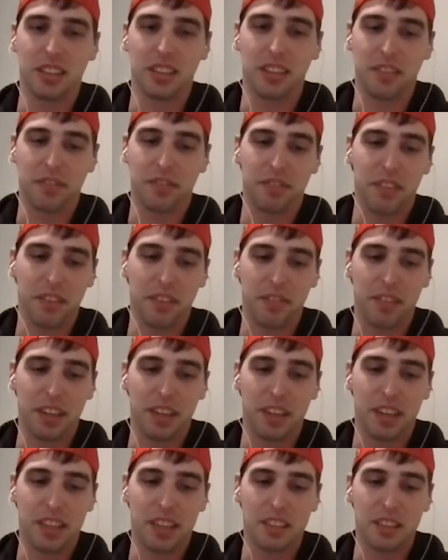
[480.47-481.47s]
If
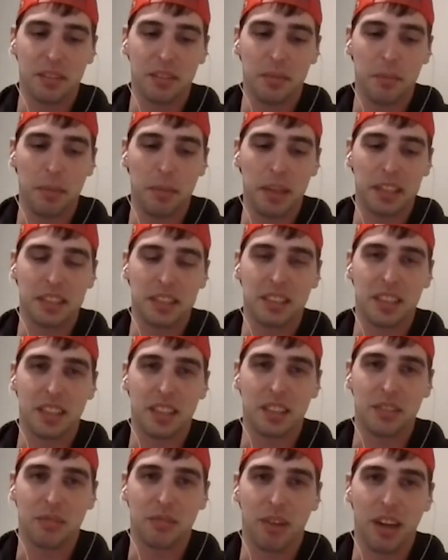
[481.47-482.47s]
it doesn't make
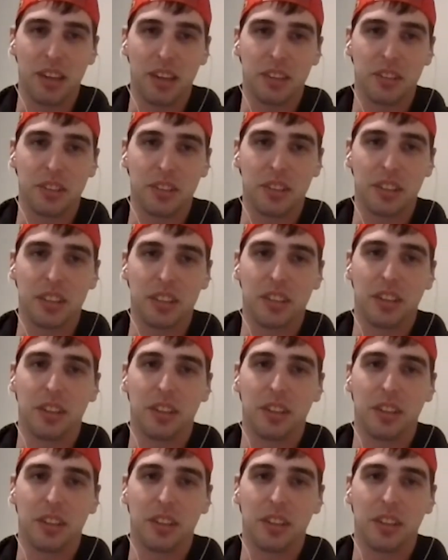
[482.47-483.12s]
sense, why do it,